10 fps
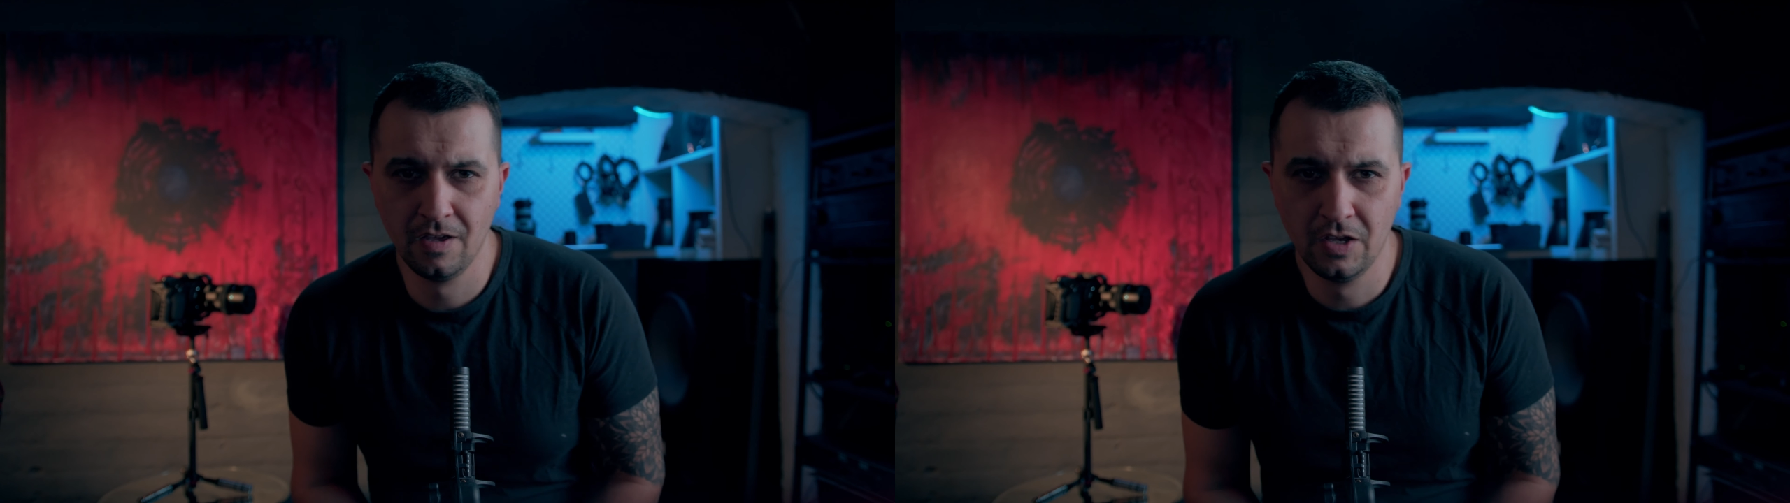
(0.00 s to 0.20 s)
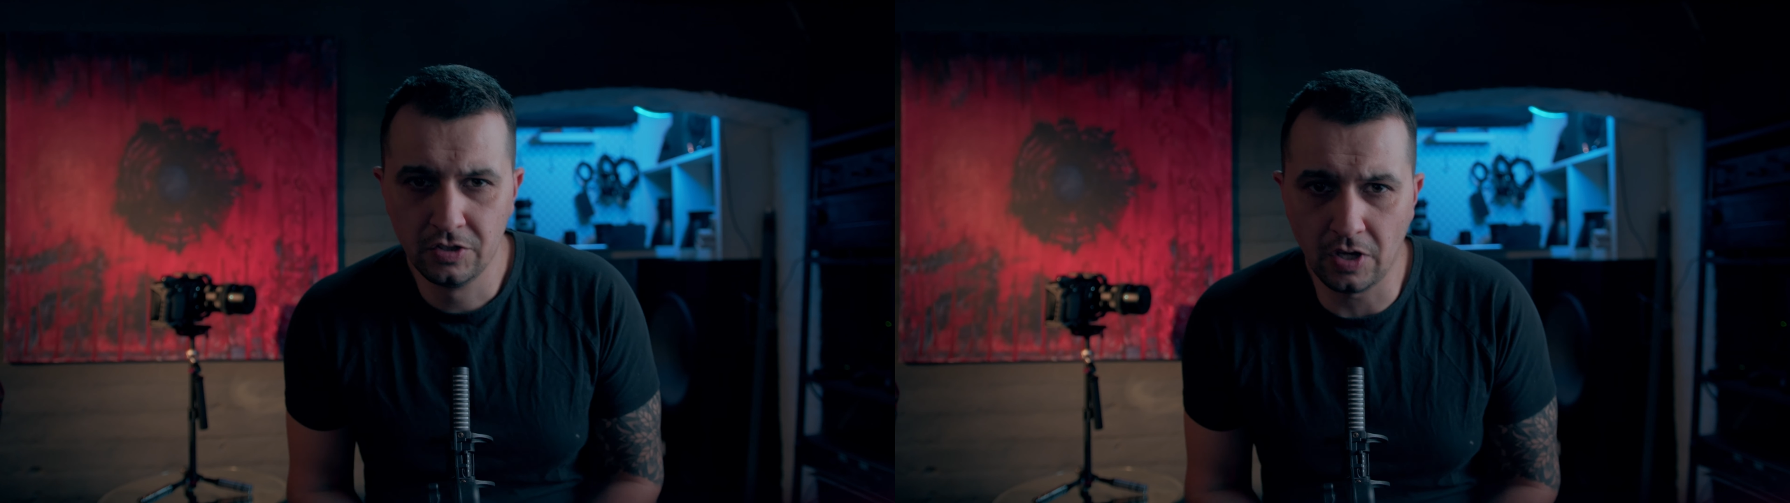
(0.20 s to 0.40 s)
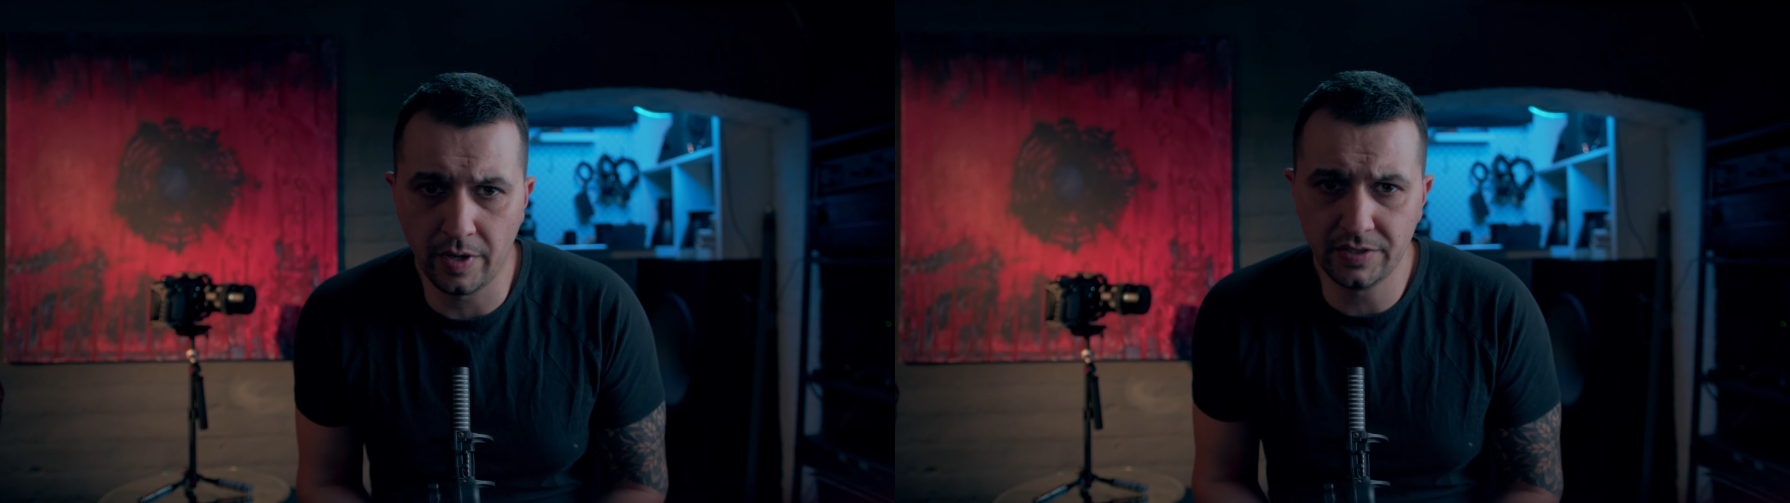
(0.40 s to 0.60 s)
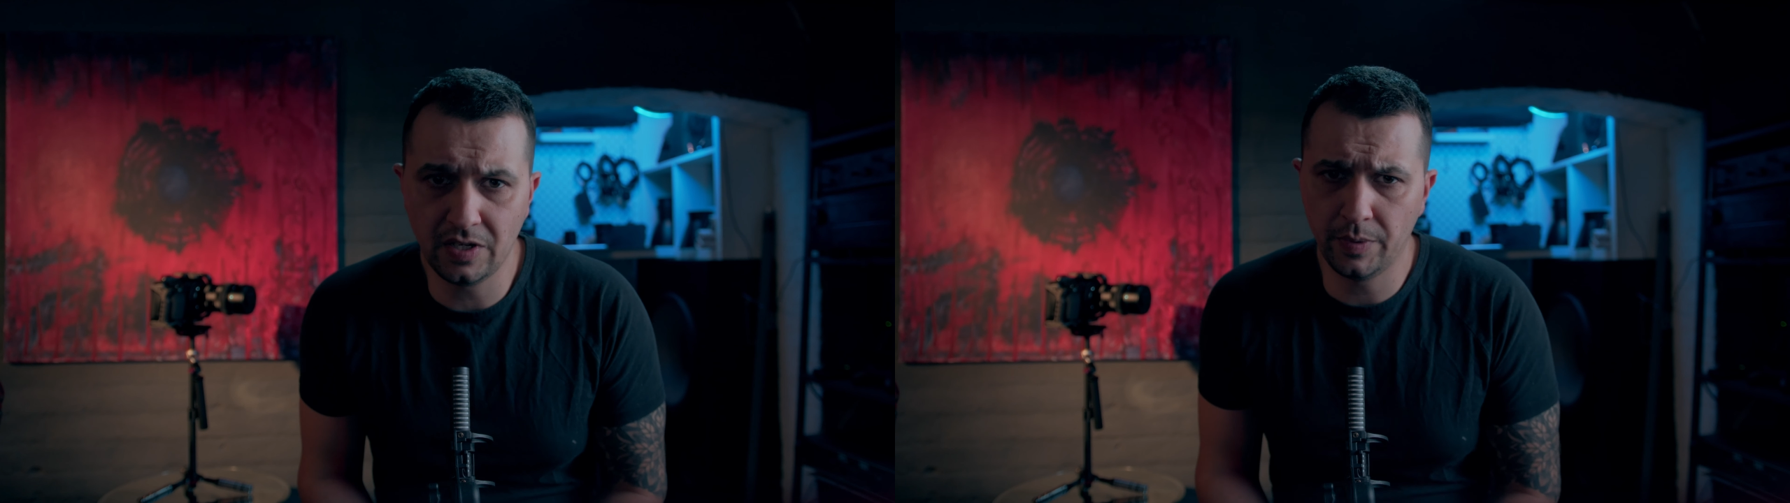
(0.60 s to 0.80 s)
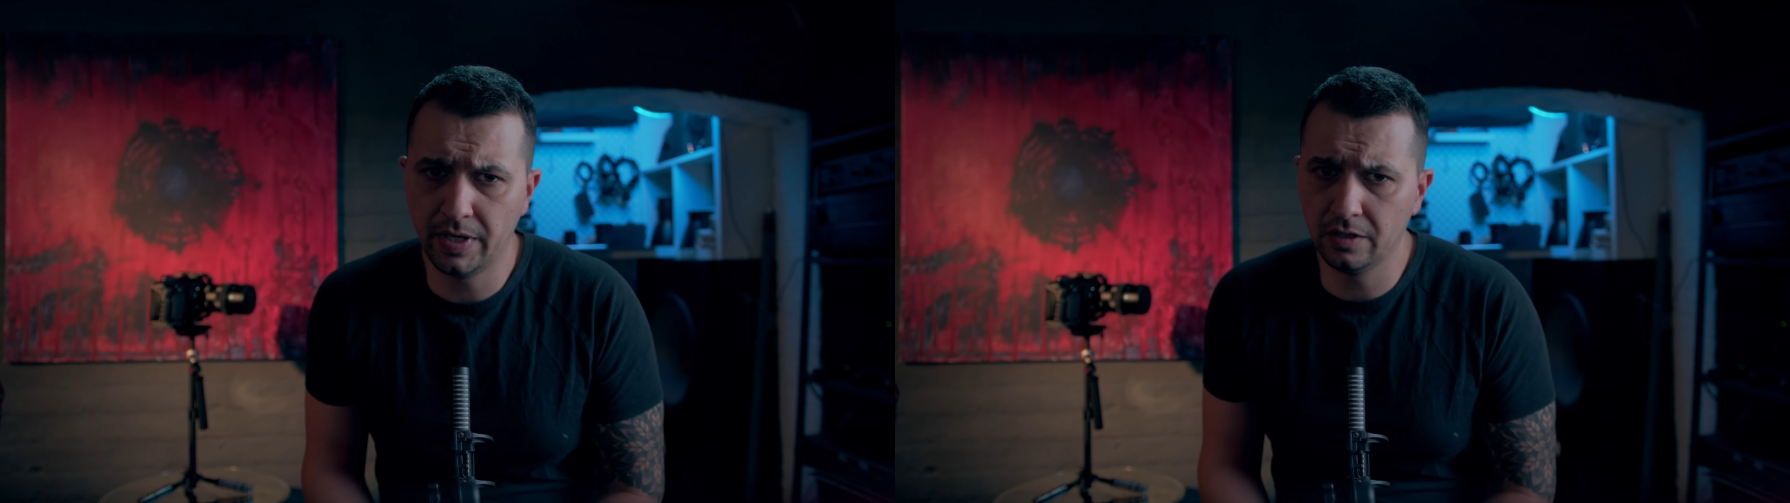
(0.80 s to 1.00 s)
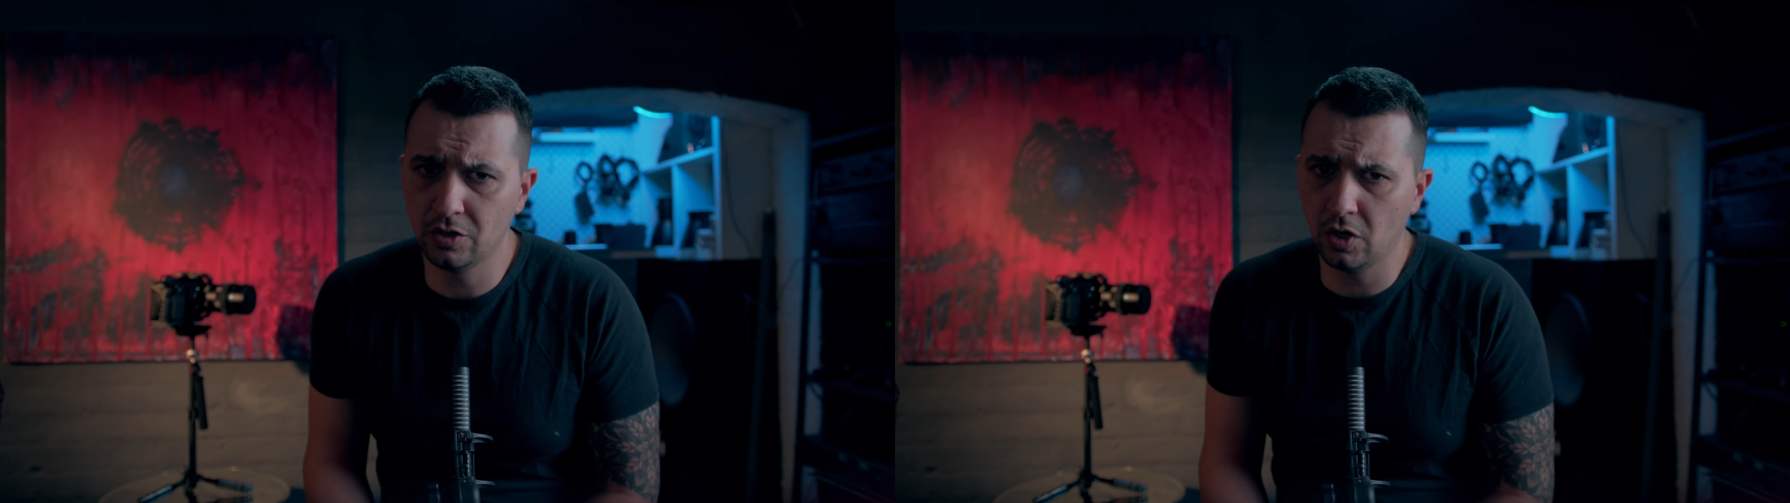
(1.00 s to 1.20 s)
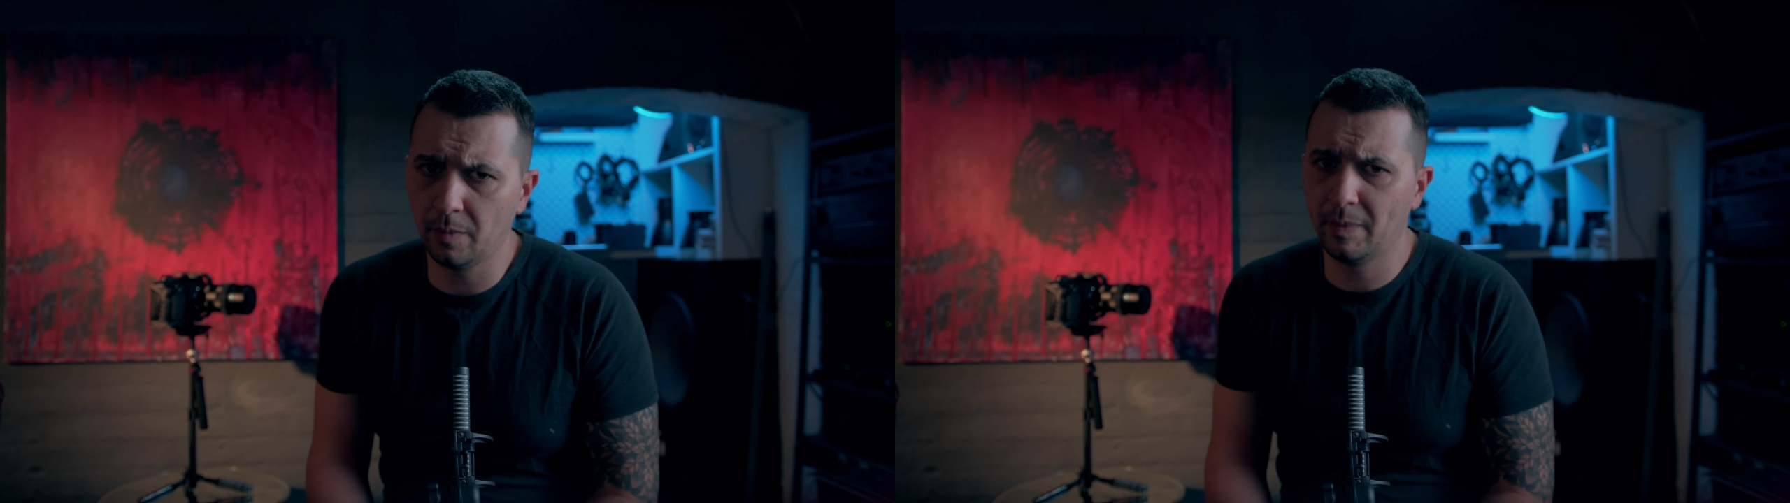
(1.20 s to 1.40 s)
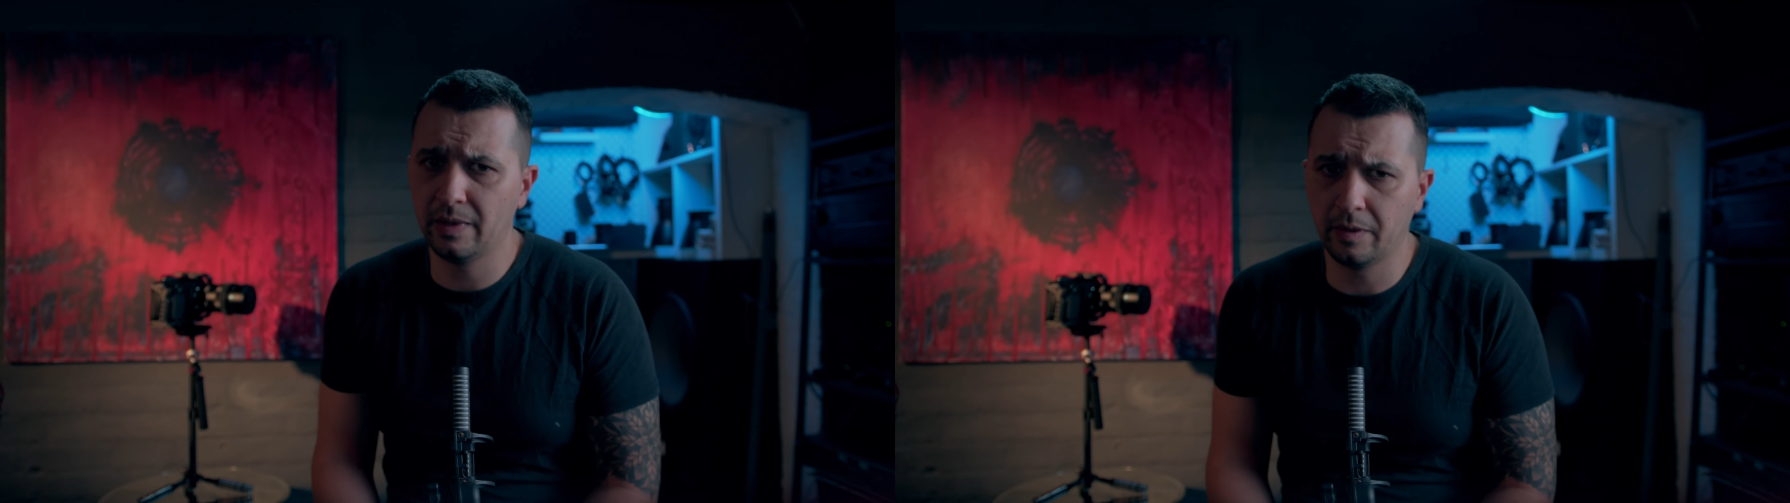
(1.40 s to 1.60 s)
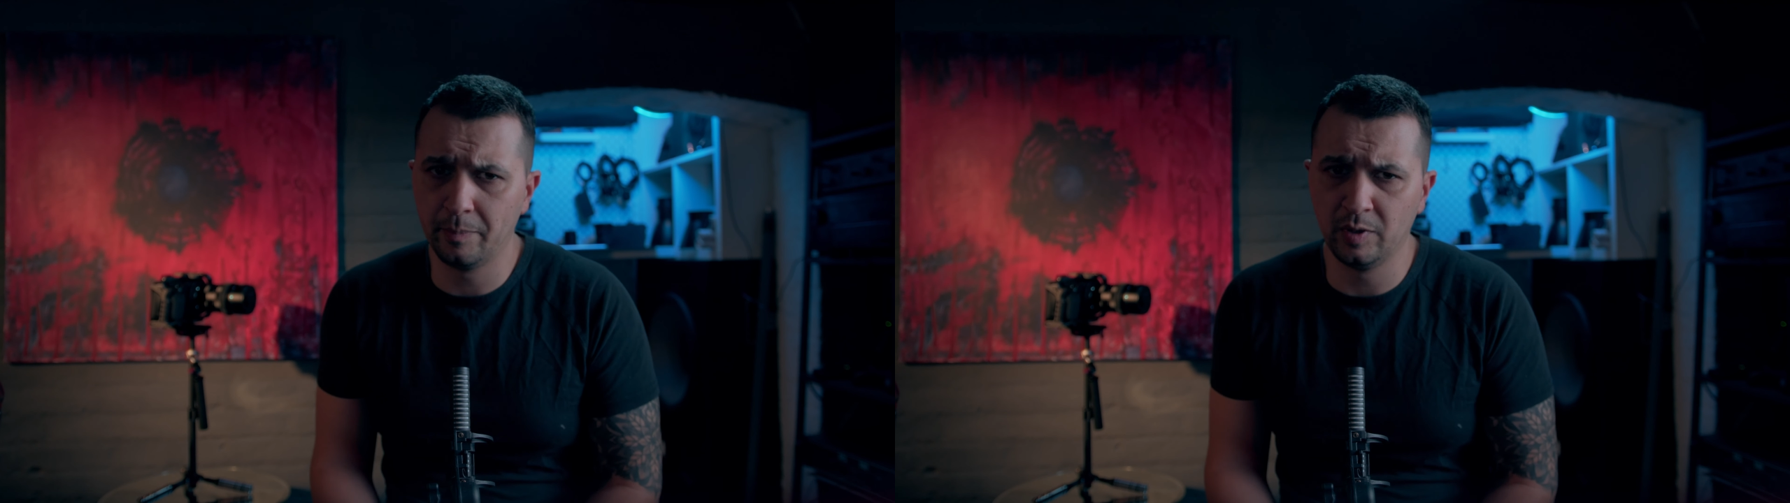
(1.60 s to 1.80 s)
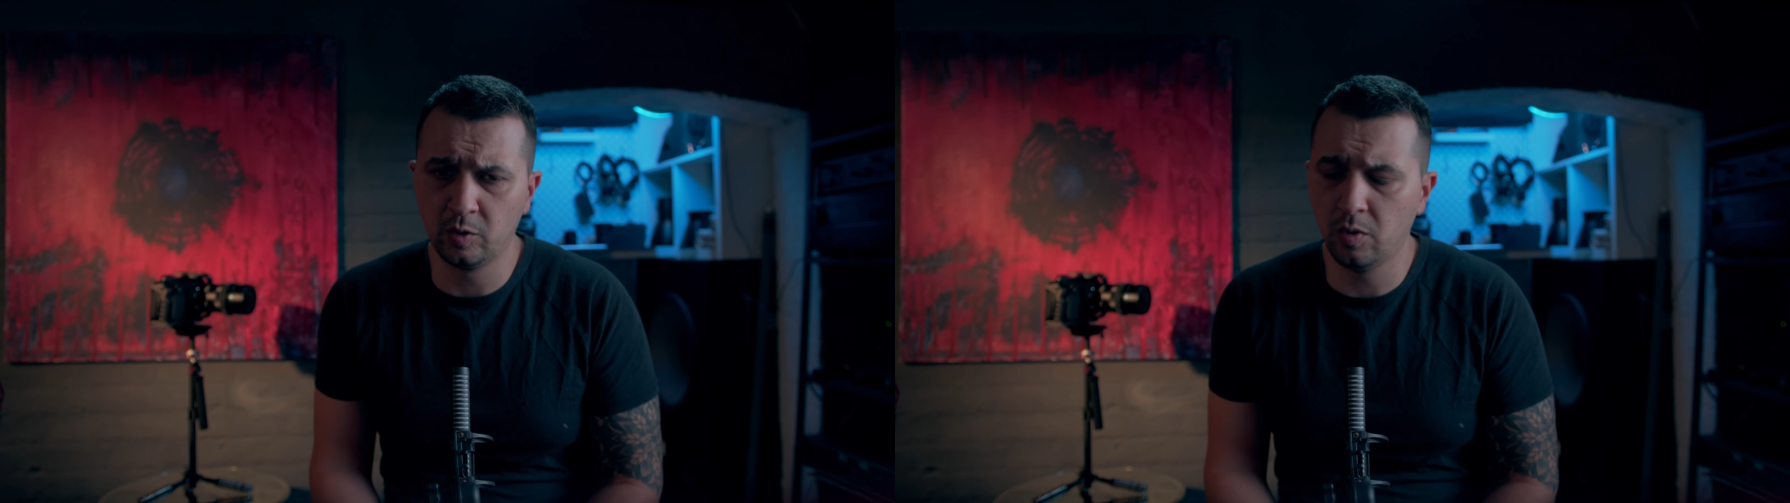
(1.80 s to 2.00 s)
So I said we're going to talk about the
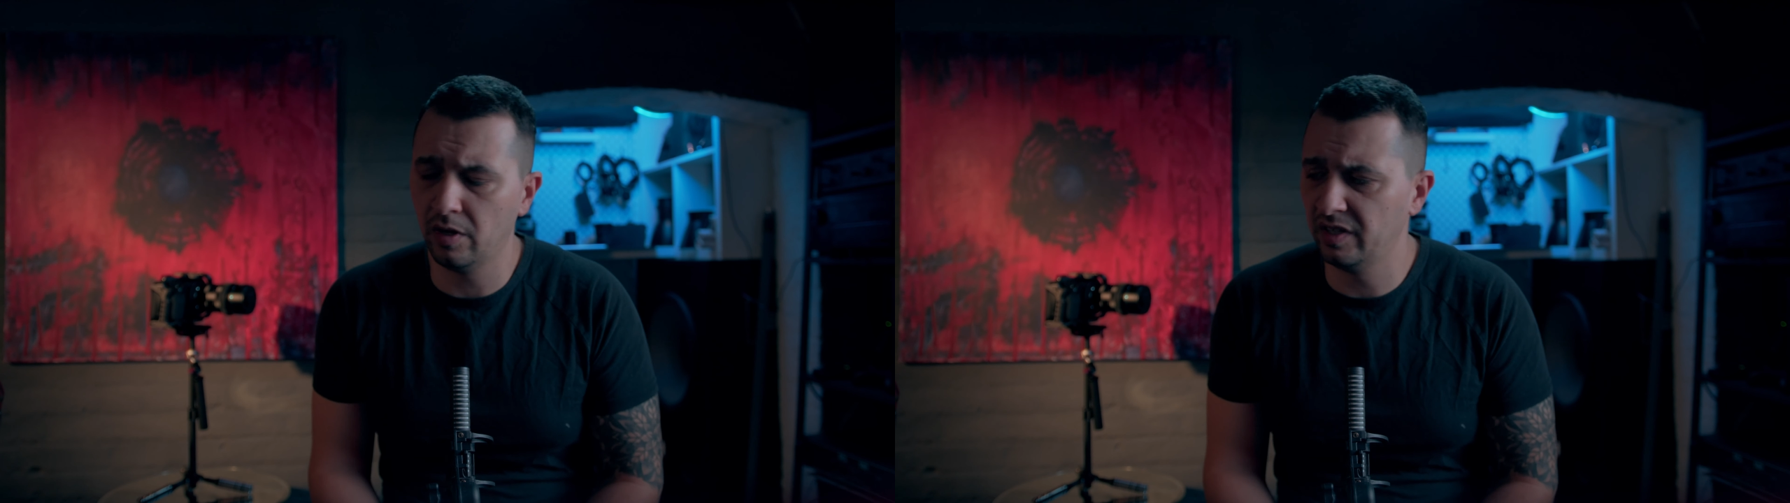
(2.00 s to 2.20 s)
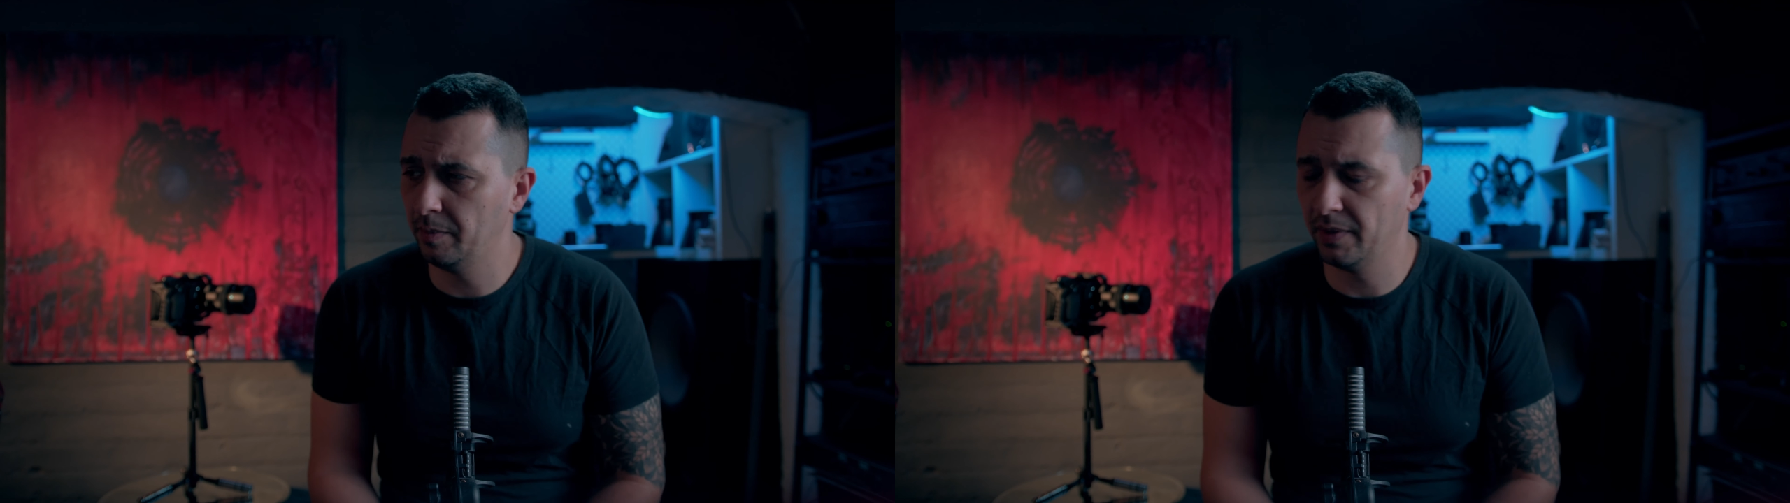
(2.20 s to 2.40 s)
build quality,